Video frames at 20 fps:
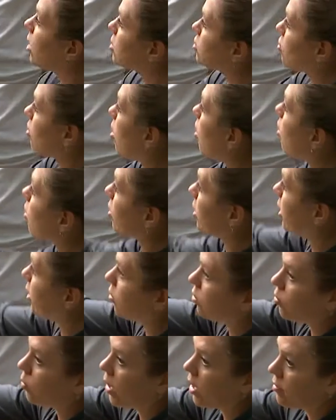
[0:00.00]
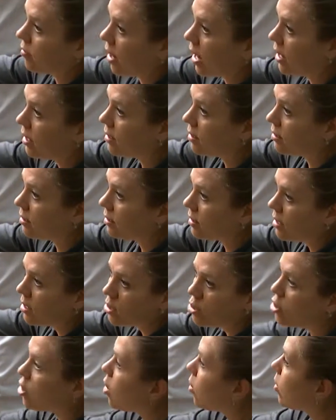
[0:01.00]
guys are all here to win,
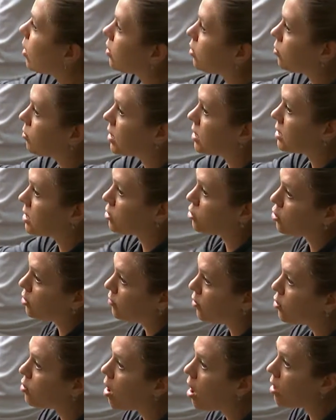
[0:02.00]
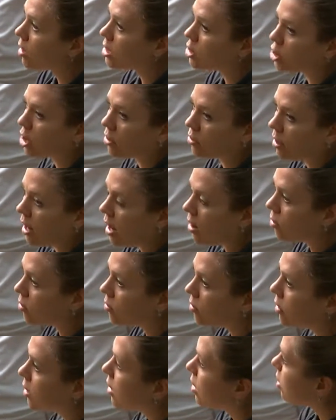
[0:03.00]
right? No other reason. So if you call each other out,
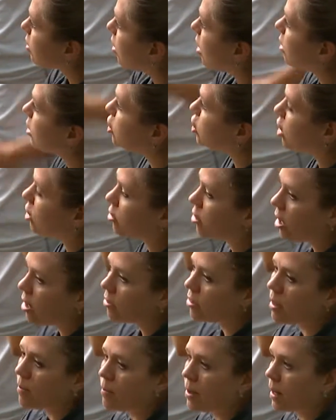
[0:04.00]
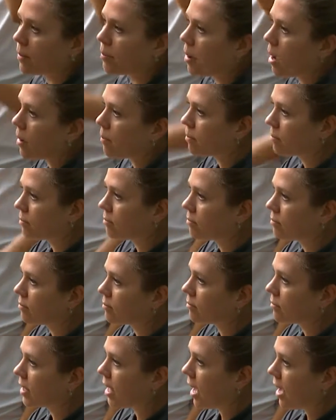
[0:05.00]
call each other out and then pick them
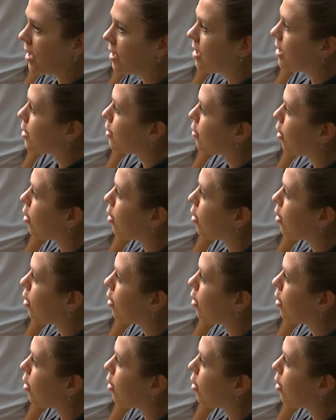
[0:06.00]
up. Okay. You know,